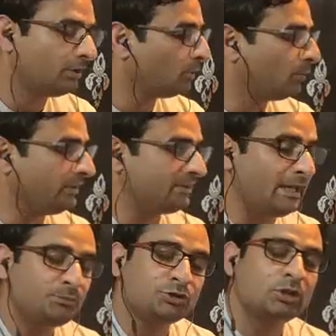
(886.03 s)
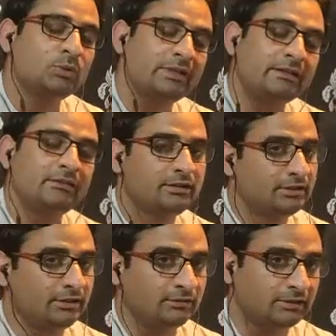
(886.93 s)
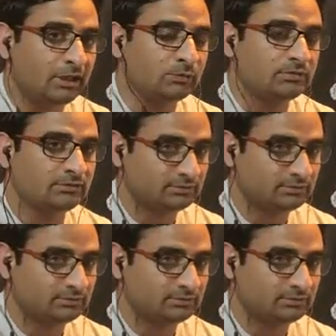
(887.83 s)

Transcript: we came to know that he loved